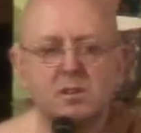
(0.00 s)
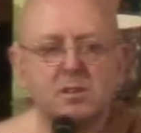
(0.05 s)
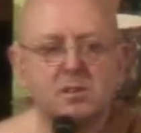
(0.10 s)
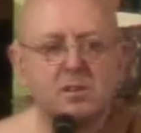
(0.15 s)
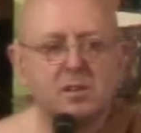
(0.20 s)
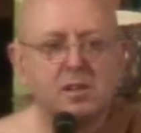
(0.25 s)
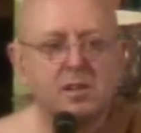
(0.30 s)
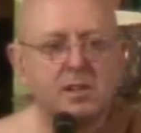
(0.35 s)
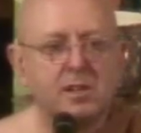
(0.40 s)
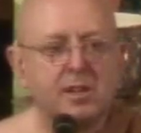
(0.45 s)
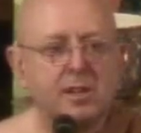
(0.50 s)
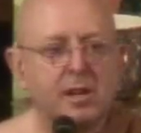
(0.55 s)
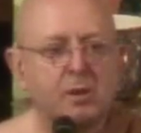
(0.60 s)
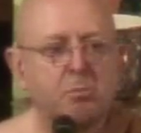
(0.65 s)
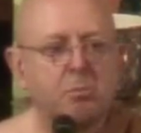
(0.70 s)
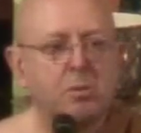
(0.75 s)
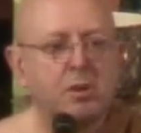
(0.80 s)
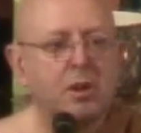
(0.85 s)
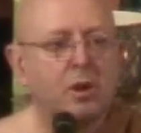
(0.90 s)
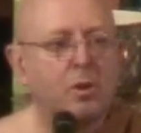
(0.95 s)
And in that
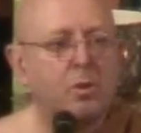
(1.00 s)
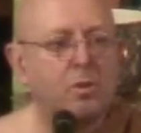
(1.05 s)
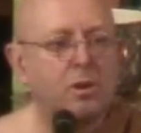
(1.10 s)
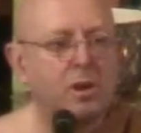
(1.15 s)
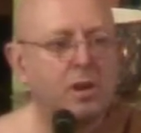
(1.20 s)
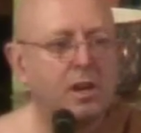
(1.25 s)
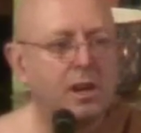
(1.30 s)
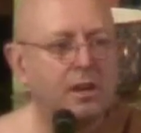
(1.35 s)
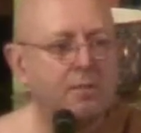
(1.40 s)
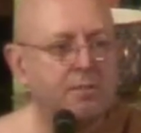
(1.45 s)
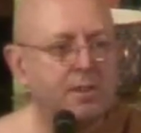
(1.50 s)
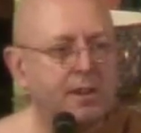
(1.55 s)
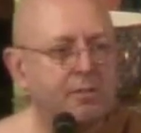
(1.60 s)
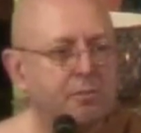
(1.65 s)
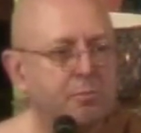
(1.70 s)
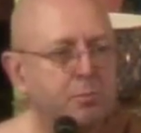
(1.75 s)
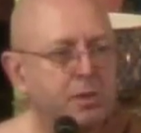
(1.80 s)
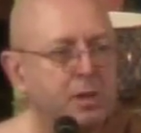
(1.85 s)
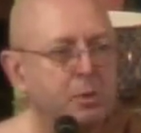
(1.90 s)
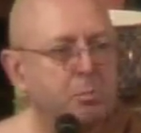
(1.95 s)
whole life you have
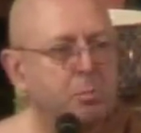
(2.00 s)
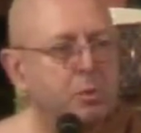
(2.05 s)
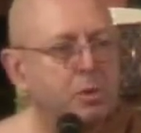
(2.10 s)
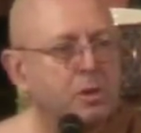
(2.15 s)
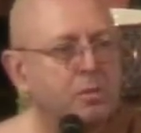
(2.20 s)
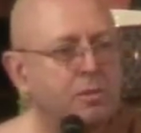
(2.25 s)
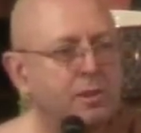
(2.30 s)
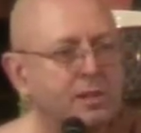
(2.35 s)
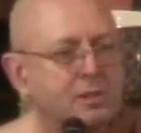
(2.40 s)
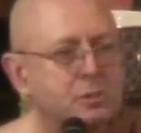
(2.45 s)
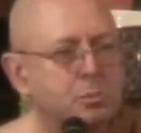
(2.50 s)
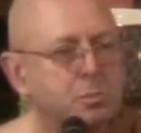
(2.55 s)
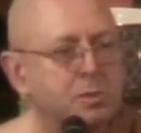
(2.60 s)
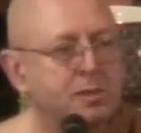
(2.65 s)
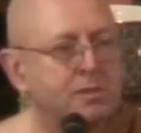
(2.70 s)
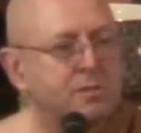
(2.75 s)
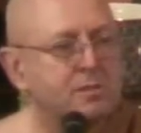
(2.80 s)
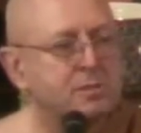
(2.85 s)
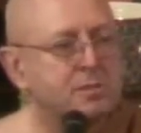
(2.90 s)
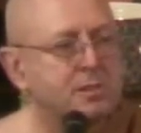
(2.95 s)
many beautiful
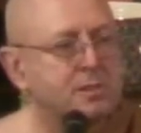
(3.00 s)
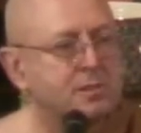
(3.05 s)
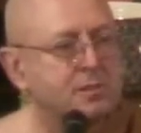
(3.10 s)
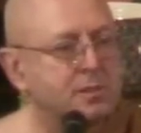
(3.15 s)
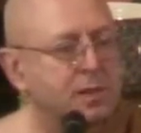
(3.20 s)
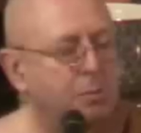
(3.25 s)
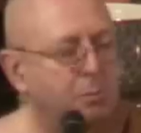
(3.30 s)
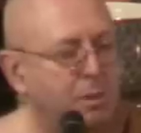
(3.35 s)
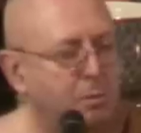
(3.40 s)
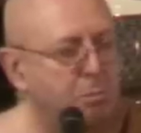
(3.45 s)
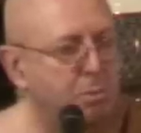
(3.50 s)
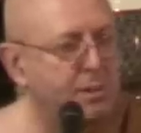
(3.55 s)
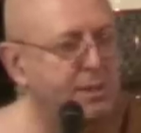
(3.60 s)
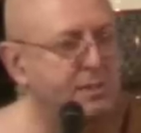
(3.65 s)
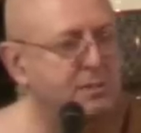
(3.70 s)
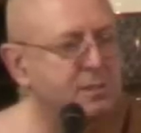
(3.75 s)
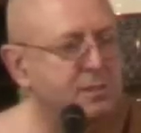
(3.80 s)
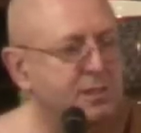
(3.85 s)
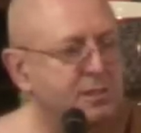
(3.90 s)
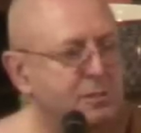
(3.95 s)
experiences, some
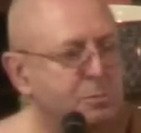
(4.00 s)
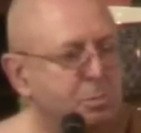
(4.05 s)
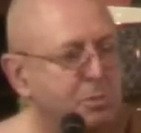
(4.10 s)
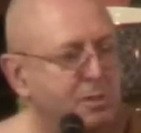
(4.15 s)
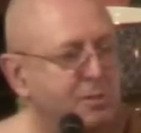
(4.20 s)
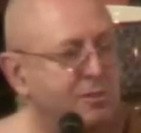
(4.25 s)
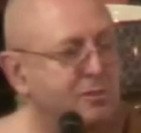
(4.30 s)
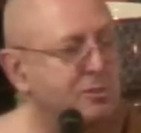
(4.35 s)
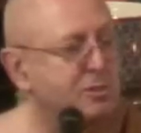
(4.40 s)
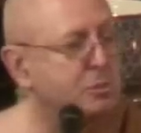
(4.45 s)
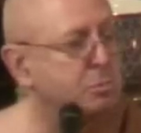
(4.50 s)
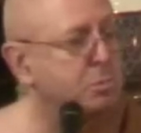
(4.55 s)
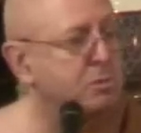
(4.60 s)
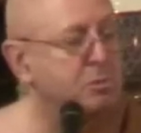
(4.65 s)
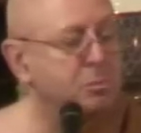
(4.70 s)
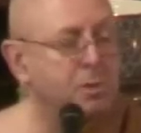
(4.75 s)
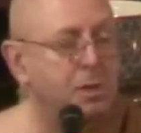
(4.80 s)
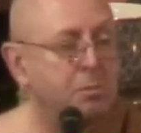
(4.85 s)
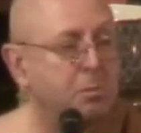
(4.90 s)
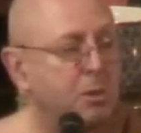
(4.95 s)
unpleasant experiences, but
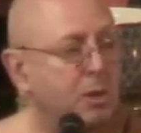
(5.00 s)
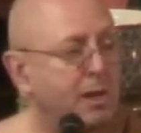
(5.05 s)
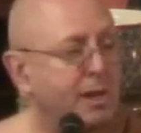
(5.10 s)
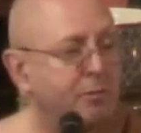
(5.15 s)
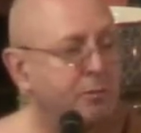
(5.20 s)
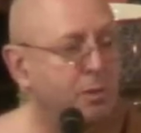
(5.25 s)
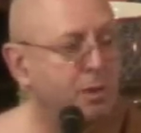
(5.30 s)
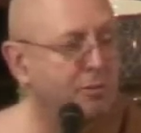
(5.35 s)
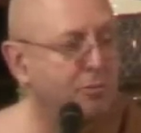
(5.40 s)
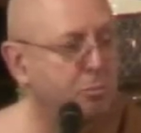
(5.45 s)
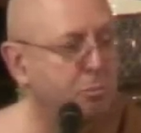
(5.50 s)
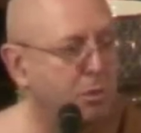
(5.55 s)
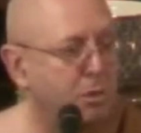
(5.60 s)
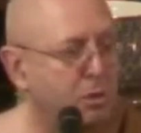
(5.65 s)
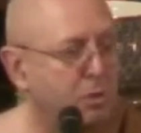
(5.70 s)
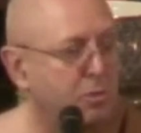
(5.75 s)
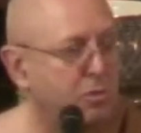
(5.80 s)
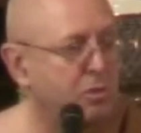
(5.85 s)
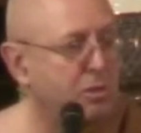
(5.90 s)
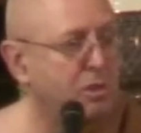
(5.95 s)
remember you have to have
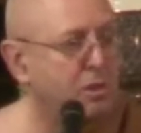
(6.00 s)
both.